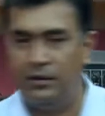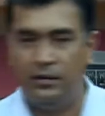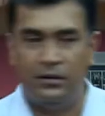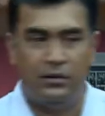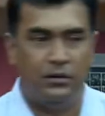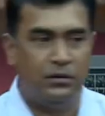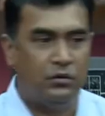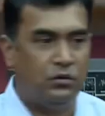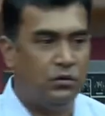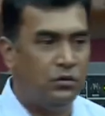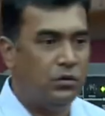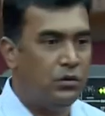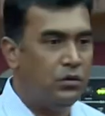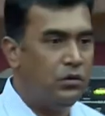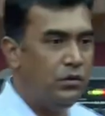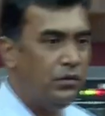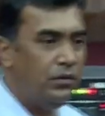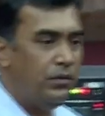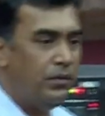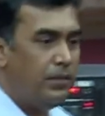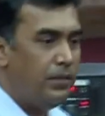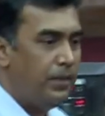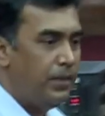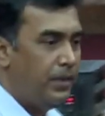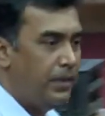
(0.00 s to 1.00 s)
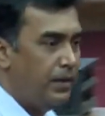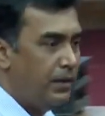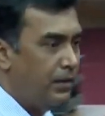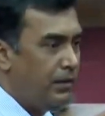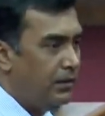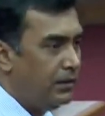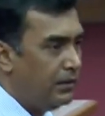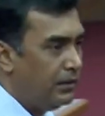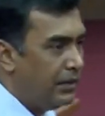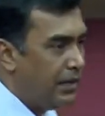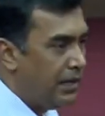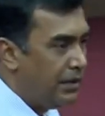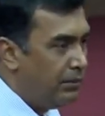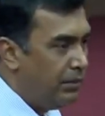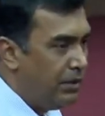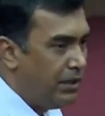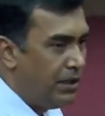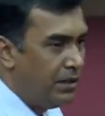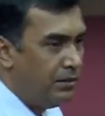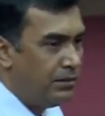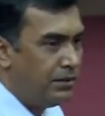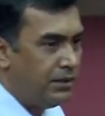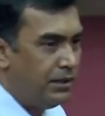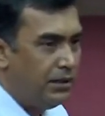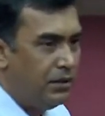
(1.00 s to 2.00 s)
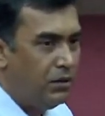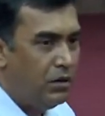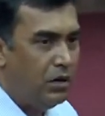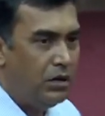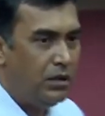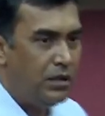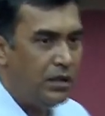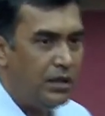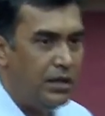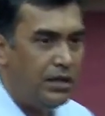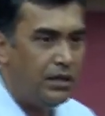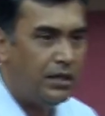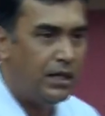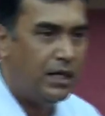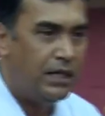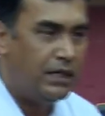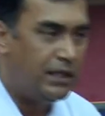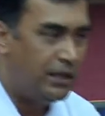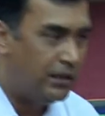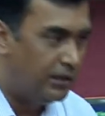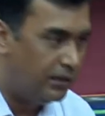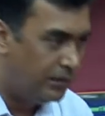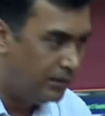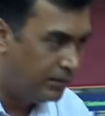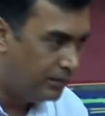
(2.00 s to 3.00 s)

So, that becomes a alternate allele.